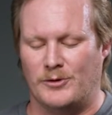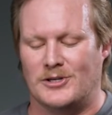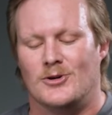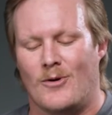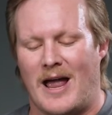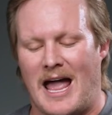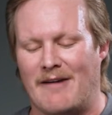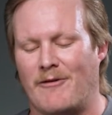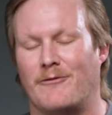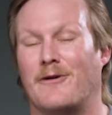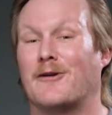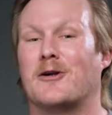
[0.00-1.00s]
we do have
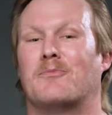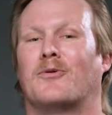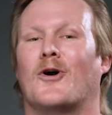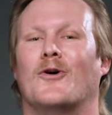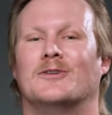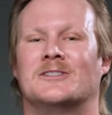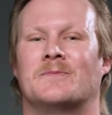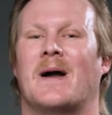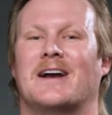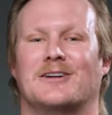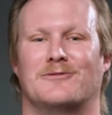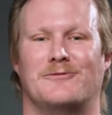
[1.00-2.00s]
a very
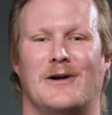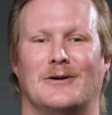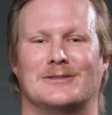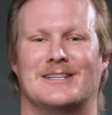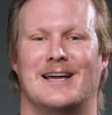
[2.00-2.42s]
pro-inspired felt